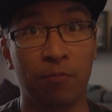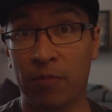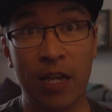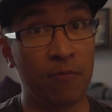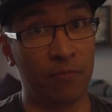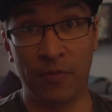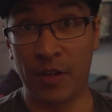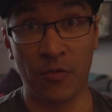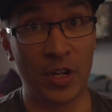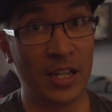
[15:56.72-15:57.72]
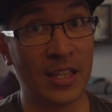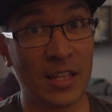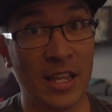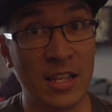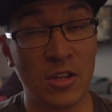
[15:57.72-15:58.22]
yeah, feel free to hit
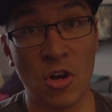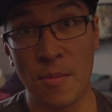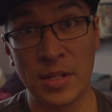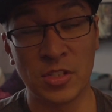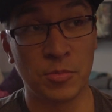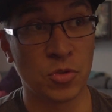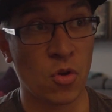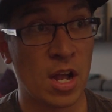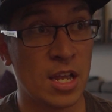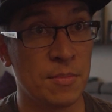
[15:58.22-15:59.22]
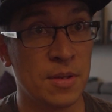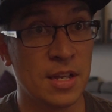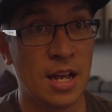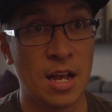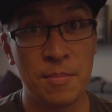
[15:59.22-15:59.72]
that like, comment, subscribe.
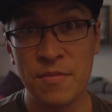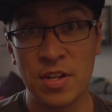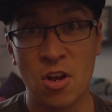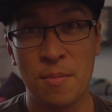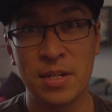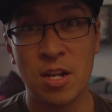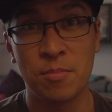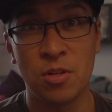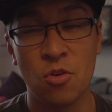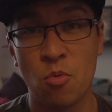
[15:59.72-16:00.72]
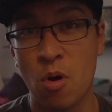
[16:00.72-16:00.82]
Even comment down below